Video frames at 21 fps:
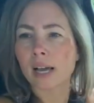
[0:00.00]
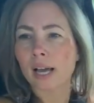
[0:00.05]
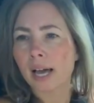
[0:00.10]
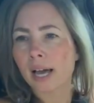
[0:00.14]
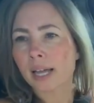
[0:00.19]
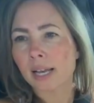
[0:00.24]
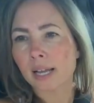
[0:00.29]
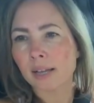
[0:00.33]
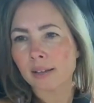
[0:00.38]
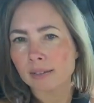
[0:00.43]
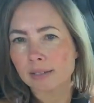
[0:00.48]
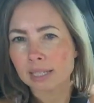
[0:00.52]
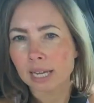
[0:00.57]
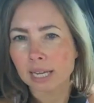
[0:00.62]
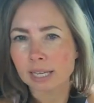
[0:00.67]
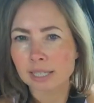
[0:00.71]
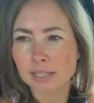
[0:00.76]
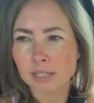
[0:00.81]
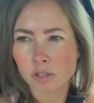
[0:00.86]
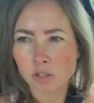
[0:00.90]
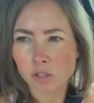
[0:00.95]
hot
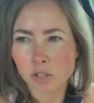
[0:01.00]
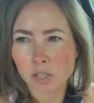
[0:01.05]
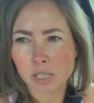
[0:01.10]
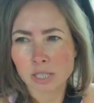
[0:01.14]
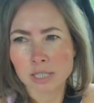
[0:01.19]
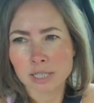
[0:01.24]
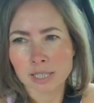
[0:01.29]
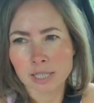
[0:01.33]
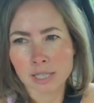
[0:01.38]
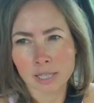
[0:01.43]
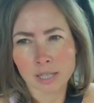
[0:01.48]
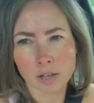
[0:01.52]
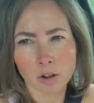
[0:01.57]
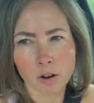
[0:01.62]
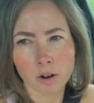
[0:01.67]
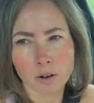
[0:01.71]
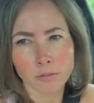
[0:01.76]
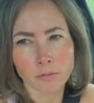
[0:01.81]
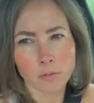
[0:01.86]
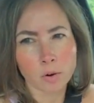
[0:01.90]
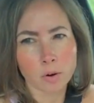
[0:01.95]
outside, so she could sit in the
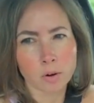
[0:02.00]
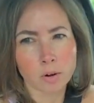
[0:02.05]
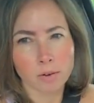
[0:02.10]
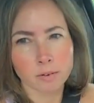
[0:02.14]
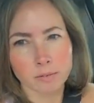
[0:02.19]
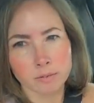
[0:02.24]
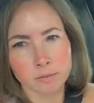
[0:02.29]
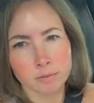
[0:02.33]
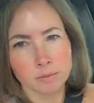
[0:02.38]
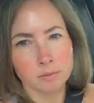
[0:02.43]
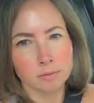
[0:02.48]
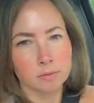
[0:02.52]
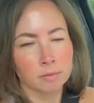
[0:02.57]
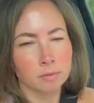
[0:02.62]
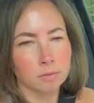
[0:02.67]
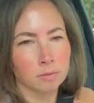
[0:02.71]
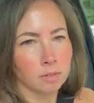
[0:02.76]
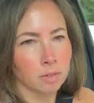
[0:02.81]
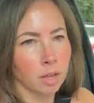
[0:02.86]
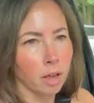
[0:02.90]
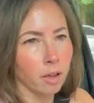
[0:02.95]
car for
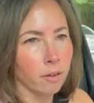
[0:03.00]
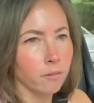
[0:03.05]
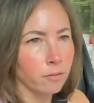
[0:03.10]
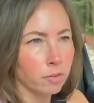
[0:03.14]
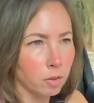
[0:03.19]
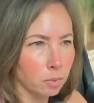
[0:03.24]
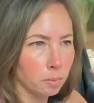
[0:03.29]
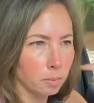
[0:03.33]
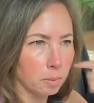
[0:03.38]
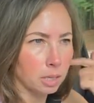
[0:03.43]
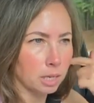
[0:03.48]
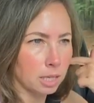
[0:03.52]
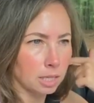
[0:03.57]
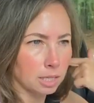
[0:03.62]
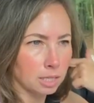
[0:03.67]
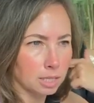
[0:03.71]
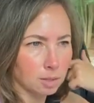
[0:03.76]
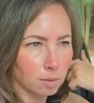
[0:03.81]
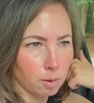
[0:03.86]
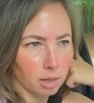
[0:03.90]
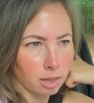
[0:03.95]
a few
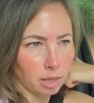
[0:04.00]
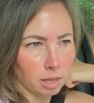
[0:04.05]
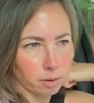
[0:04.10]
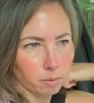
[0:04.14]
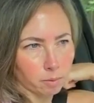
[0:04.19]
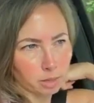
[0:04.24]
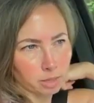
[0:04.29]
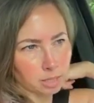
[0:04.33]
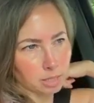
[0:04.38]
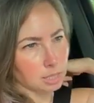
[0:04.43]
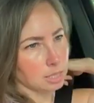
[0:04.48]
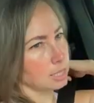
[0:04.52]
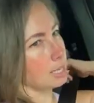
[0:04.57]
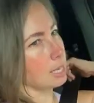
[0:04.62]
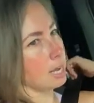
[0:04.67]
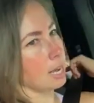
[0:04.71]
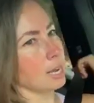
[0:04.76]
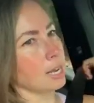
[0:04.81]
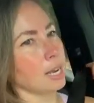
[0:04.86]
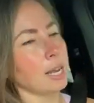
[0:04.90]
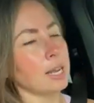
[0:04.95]
minutes while I run
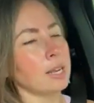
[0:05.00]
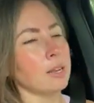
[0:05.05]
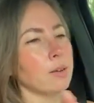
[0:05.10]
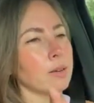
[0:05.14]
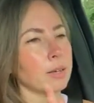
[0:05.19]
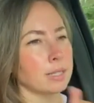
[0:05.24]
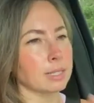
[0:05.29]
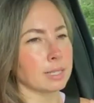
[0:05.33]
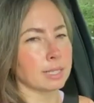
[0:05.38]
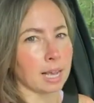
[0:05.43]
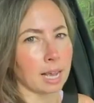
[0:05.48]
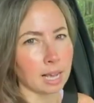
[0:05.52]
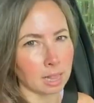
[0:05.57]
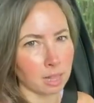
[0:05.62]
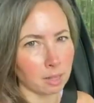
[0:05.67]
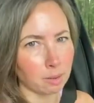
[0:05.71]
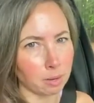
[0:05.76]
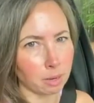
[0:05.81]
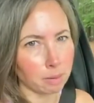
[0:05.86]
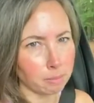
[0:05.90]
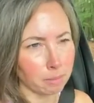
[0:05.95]
inside. I know exactly
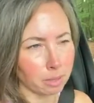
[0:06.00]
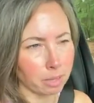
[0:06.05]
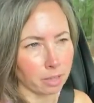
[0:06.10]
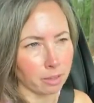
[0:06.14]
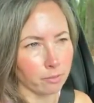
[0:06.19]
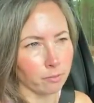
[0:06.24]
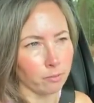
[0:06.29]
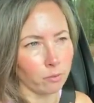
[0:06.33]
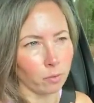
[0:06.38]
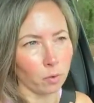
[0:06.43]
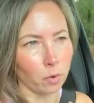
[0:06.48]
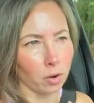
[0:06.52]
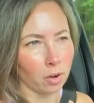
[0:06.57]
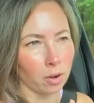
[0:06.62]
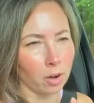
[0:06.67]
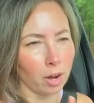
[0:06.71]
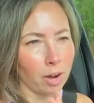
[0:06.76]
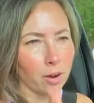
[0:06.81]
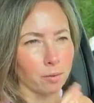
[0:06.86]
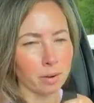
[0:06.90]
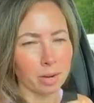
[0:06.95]
what I'm looking
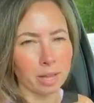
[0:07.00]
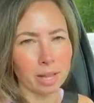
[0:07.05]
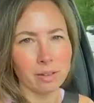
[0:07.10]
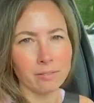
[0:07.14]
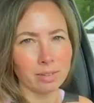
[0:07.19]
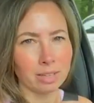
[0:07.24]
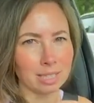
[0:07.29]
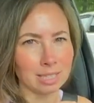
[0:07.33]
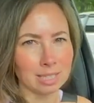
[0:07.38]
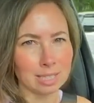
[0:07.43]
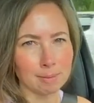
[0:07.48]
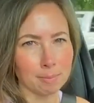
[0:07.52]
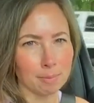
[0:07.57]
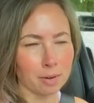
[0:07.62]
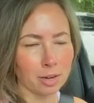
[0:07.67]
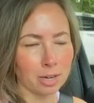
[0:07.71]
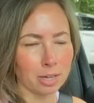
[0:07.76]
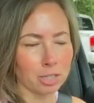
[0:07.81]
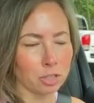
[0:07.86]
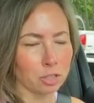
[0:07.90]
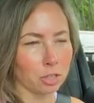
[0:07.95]
for. I already have
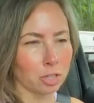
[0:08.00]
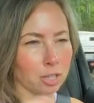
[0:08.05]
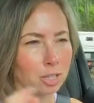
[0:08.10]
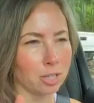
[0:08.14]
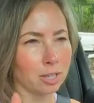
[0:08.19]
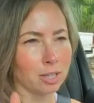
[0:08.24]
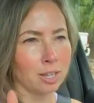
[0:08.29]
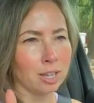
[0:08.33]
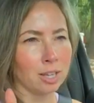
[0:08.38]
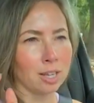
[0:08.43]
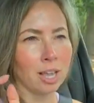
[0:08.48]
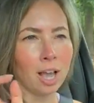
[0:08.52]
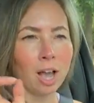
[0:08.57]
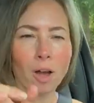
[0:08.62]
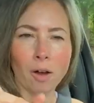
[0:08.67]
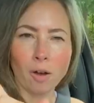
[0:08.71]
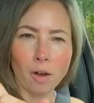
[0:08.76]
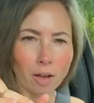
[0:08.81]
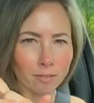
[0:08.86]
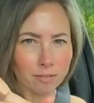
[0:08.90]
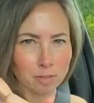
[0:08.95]
inspiration.
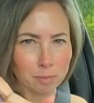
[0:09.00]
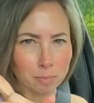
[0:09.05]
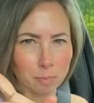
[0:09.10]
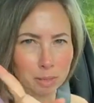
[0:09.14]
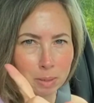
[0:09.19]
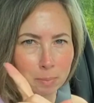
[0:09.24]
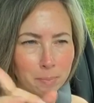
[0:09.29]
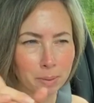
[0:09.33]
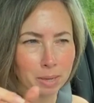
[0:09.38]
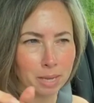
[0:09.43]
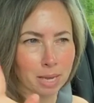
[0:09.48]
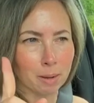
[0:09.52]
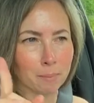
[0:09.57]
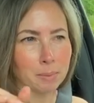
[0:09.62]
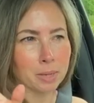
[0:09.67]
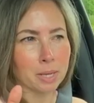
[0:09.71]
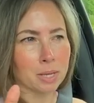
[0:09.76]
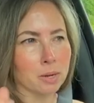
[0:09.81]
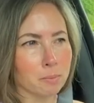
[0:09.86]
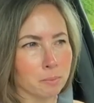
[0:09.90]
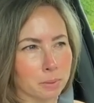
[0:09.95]
I'll have to put a pic up
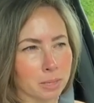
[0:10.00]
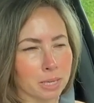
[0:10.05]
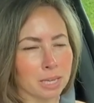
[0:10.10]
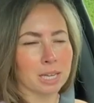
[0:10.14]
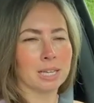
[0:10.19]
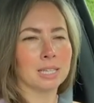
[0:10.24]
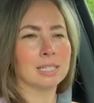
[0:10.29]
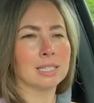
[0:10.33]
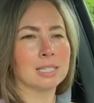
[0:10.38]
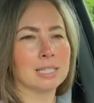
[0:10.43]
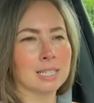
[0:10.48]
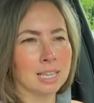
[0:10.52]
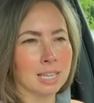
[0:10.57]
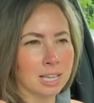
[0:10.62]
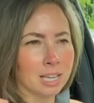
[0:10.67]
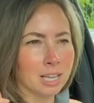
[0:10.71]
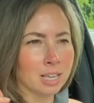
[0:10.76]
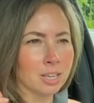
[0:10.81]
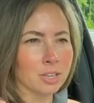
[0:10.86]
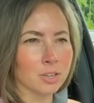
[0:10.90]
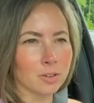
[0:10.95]
here because
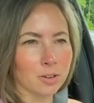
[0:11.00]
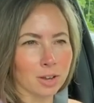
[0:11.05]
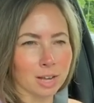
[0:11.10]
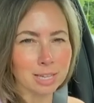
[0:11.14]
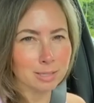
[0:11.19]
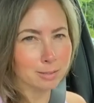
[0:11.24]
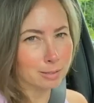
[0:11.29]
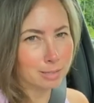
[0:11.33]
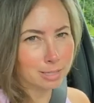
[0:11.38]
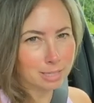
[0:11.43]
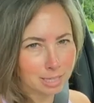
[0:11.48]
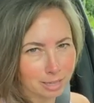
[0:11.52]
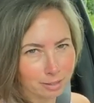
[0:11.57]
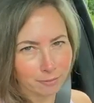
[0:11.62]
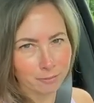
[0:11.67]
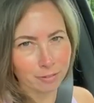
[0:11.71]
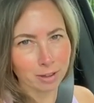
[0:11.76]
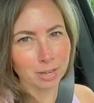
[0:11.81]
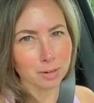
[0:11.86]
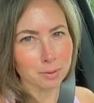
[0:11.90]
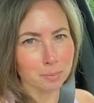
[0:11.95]
you guys will see the
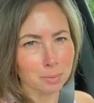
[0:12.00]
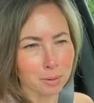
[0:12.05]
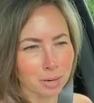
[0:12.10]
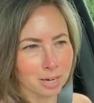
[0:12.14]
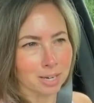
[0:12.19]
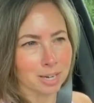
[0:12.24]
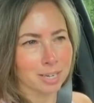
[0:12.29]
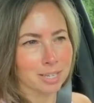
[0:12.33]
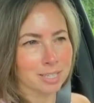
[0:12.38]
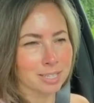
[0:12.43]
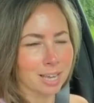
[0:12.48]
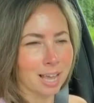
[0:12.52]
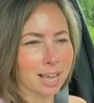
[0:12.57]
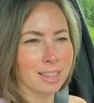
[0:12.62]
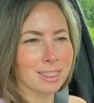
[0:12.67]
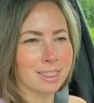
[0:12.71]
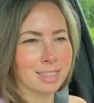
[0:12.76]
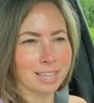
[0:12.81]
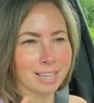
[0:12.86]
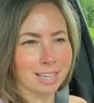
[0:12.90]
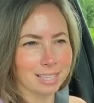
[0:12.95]
final product
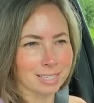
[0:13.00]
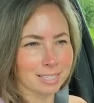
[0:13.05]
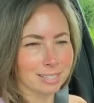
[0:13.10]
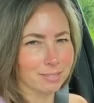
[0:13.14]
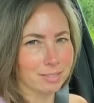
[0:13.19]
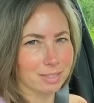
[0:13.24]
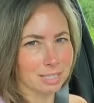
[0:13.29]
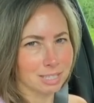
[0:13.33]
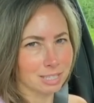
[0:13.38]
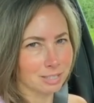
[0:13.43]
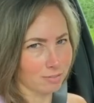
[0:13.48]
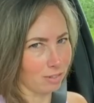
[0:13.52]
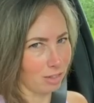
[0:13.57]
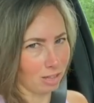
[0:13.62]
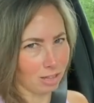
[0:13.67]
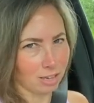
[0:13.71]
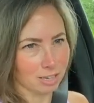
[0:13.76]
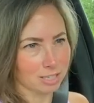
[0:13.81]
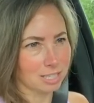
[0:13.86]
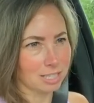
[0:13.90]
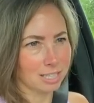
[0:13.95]
at the end of this
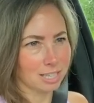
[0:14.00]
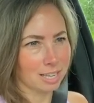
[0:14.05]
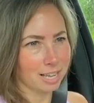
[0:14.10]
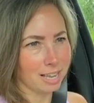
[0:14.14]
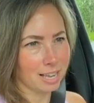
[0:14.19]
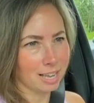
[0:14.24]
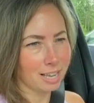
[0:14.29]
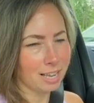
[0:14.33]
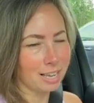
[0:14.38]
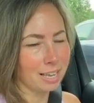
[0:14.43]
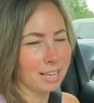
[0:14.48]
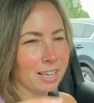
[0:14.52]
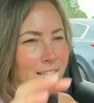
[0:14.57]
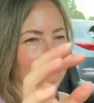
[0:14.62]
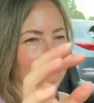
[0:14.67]
vlog today.